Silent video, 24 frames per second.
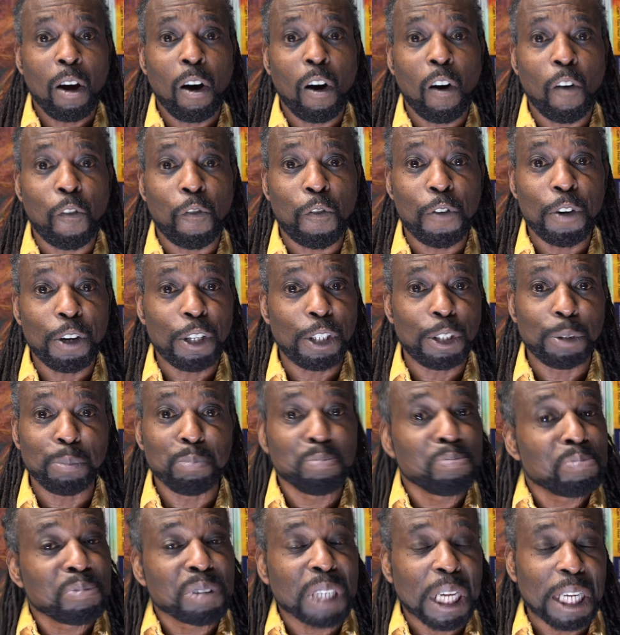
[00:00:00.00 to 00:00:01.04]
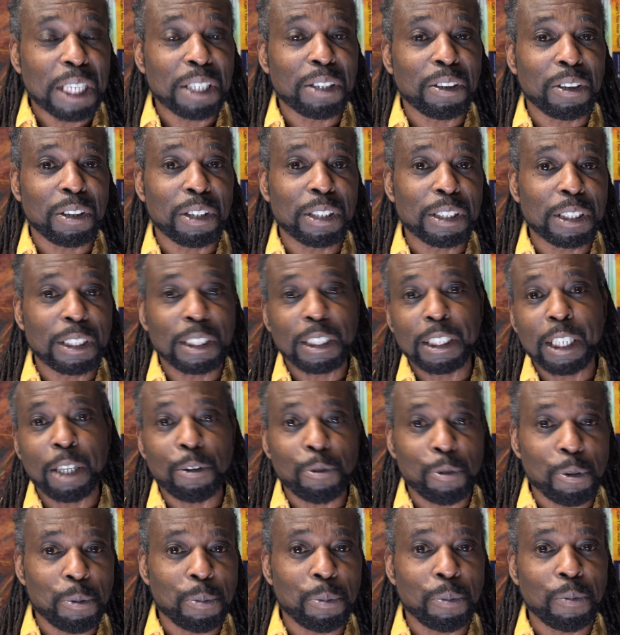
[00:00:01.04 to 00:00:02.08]
offered $10 and said
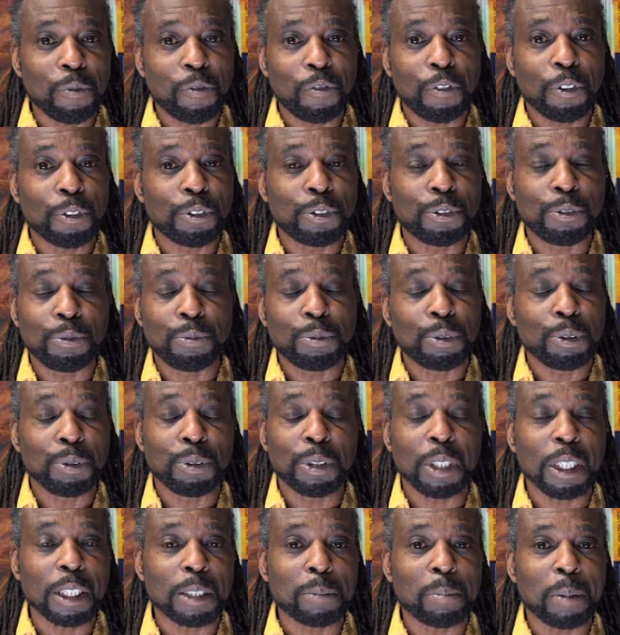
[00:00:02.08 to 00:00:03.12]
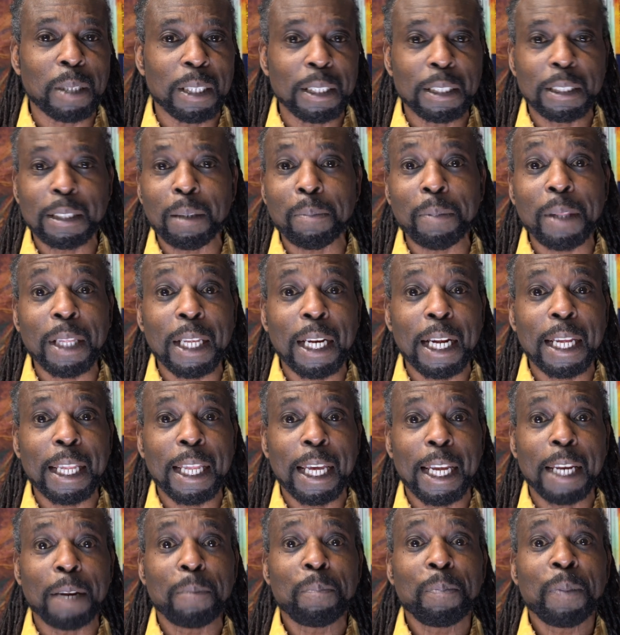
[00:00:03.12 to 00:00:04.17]
room 426 please, something like
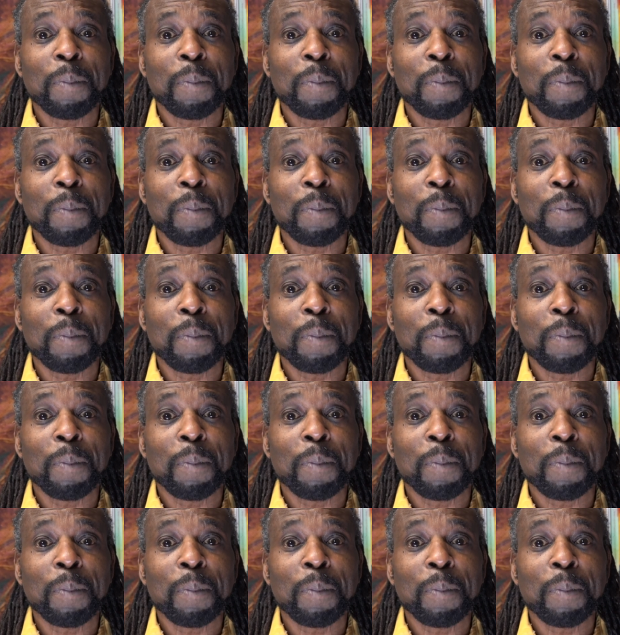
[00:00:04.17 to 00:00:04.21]
that.